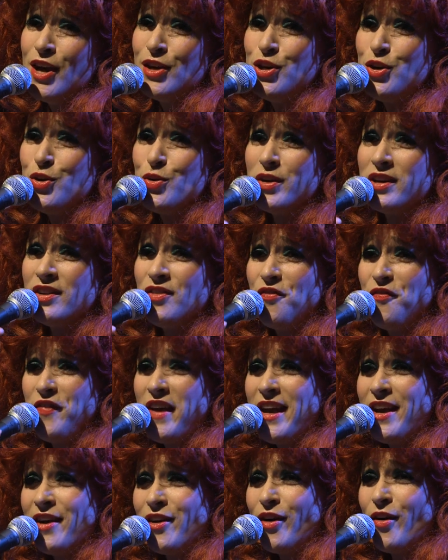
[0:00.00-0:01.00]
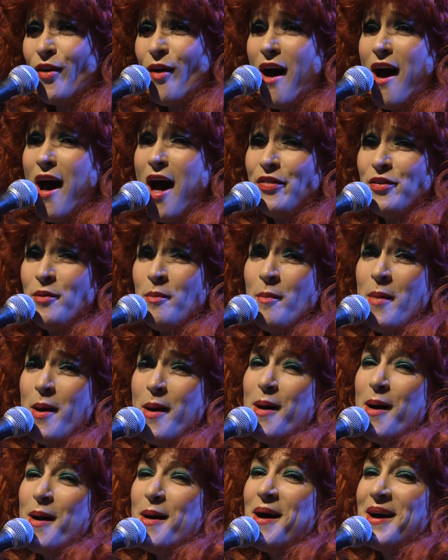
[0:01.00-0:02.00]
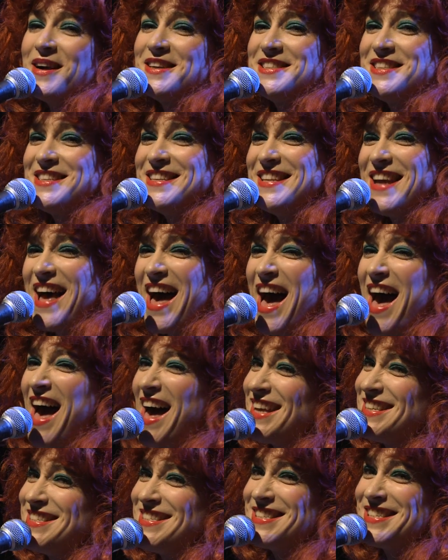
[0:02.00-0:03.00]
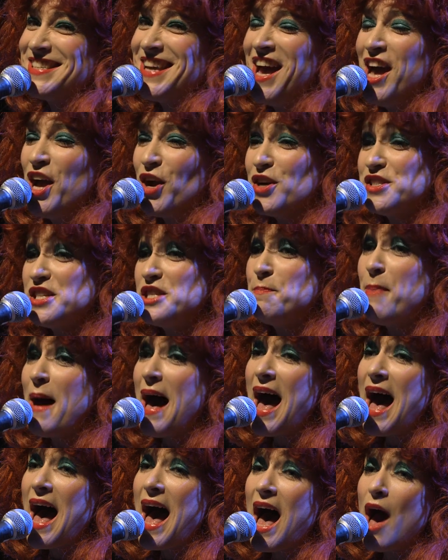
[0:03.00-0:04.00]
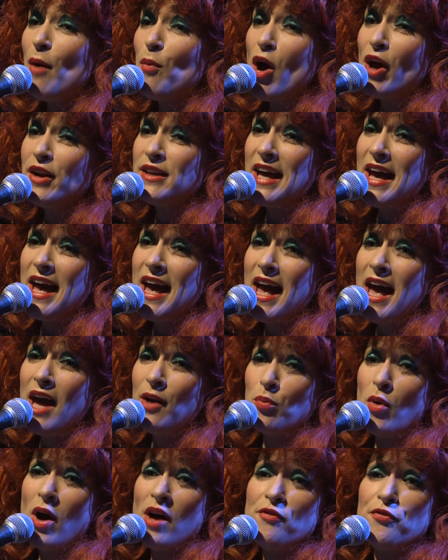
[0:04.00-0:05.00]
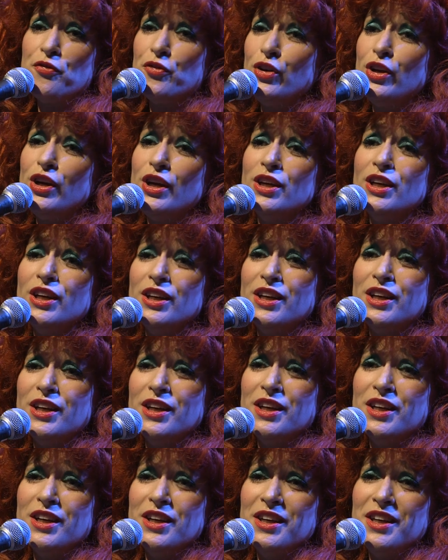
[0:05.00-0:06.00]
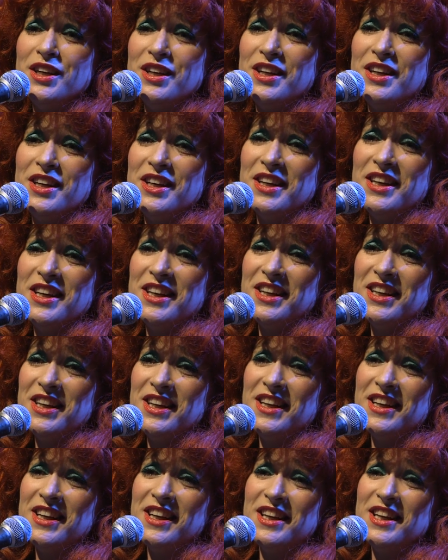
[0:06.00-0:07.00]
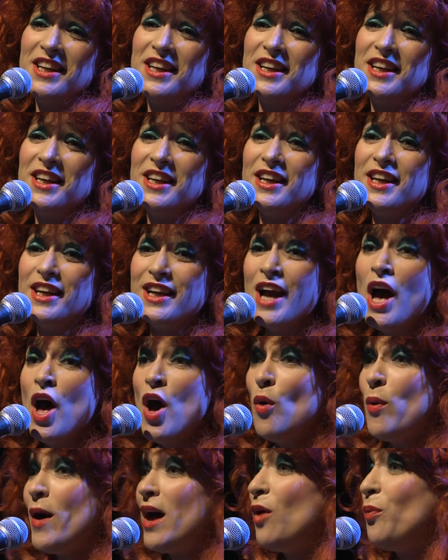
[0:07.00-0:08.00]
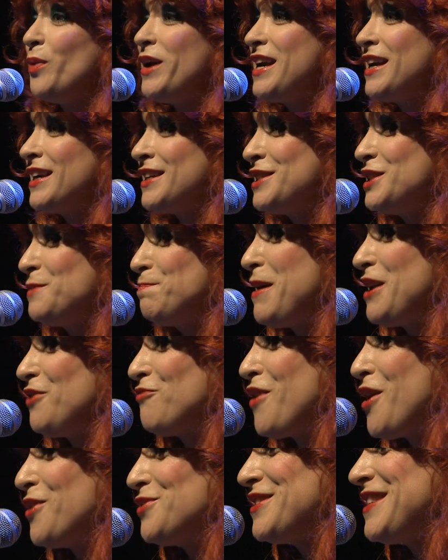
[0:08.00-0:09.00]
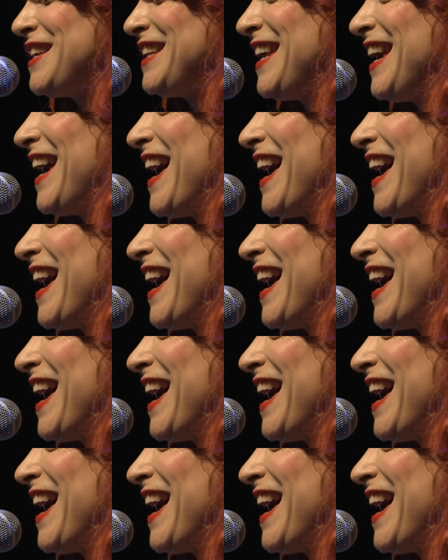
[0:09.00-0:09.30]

You can finger all the merchandise, 'cause it's buy one, get one free. Well, we can spit roast in